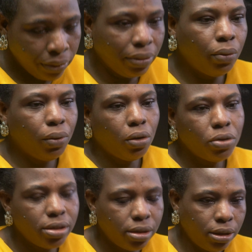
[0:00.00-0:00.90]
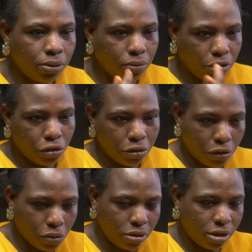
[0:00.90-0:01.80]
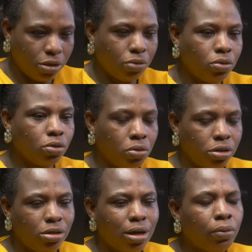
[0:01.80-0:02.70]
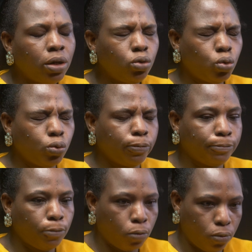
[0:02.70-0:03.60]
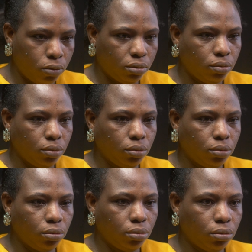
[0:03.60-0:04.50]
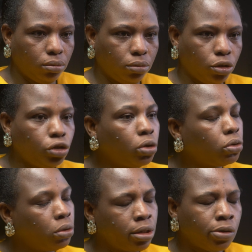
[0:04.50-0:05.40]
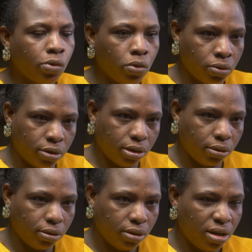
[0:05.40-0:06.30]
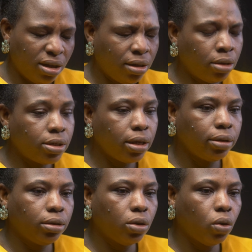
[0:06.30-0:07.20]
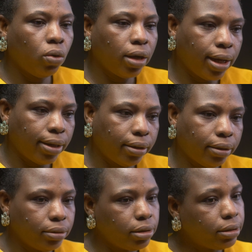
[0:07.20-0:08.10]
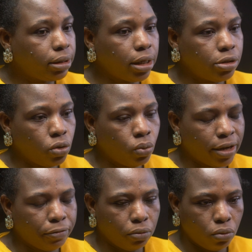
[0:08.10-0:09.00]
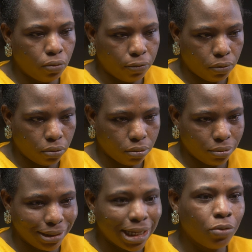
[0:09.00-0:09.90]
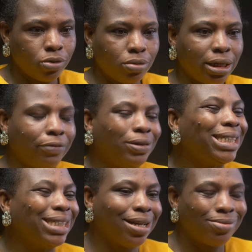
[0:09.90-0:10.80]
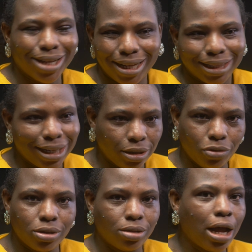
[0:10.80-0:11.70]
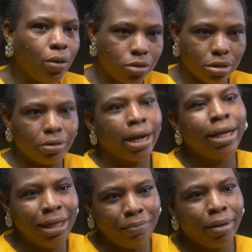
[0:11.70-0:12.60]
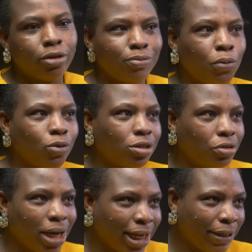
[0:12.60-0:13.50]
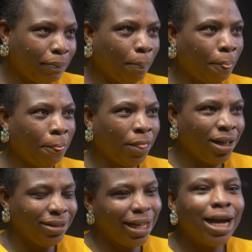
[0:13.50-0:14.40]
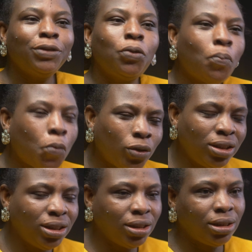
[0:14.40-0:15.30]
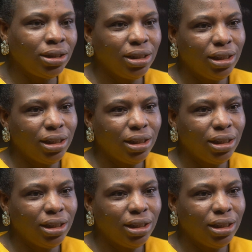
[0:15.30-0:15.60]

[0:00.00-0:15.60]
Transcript: Then we continue, the journey continues, continue. Around to four, the doctor now calls. Now said, Oga, you CS your wife will go for. That was when everything now scattered because I was crying, my husband was crying, there are no money,